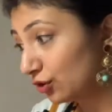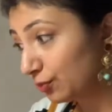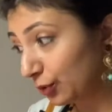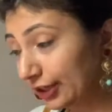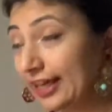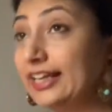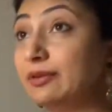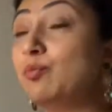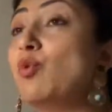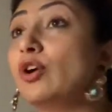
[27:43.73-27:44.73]
put
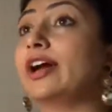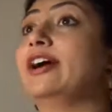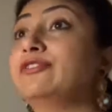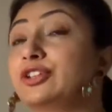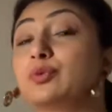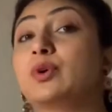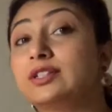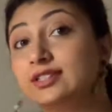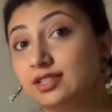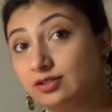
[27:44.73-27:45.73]
in more effort
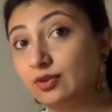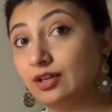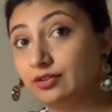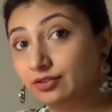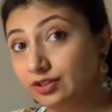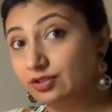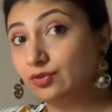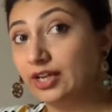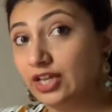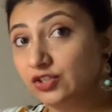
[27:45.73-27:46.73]
towards this
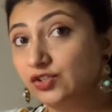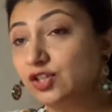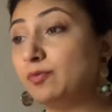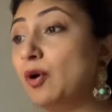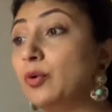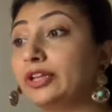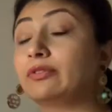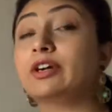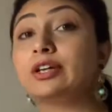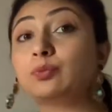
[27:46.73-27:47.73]
relationship or
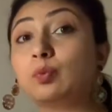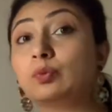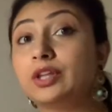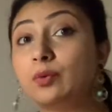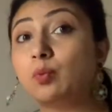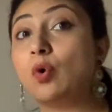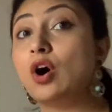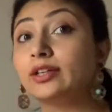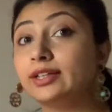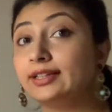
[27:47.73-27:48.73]
whatever they
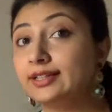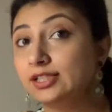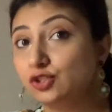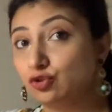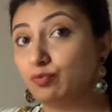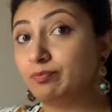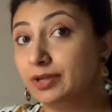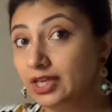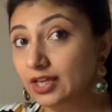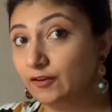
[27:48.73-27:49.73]
want this to
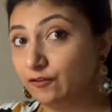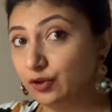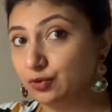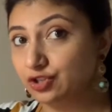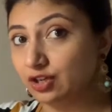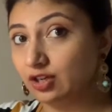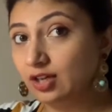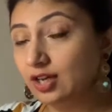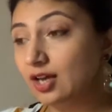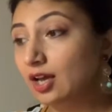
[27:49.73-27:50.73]
be in future.
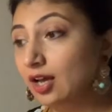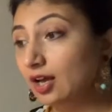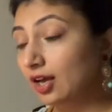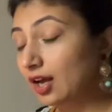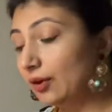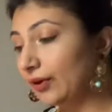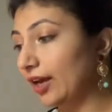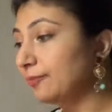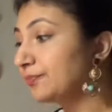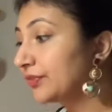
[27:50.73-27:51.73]

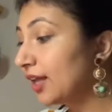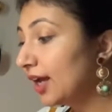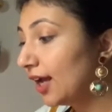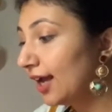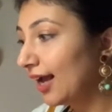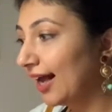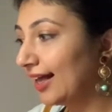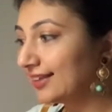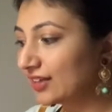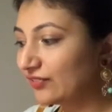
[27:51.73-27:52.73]
Okay,
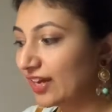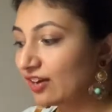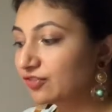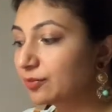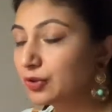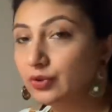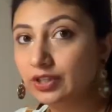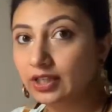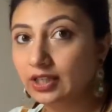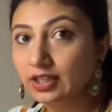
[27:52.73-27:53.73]
and then we have
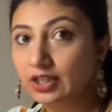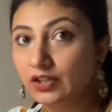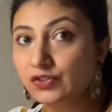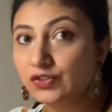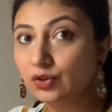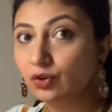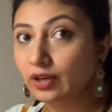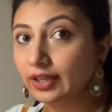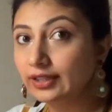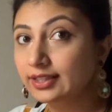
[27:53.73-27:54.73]
community. So
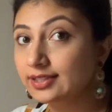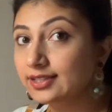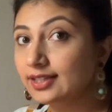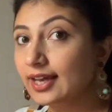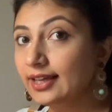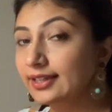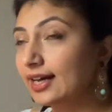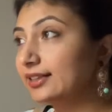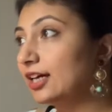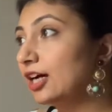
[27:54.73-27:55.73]
this is again
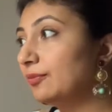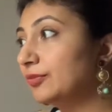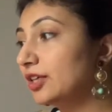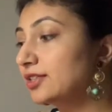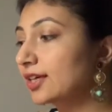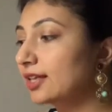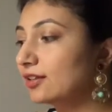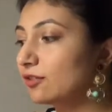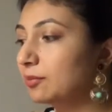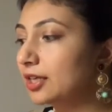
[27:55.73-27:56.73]
that it's again
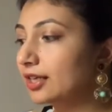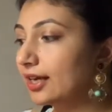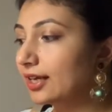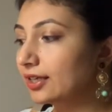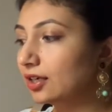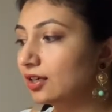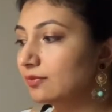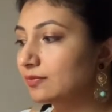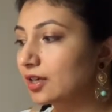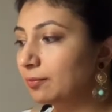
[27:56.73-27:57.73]
giving me like
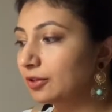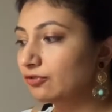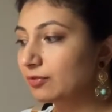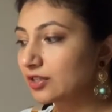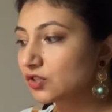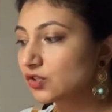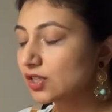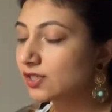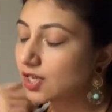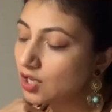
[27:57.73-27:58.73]
a couple of
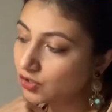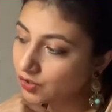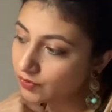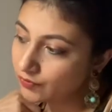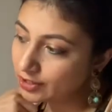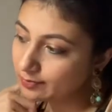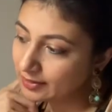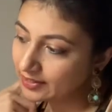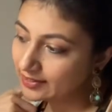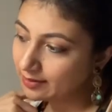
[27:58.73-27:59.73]
messages. So the first
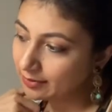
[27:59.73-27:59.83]
message I'm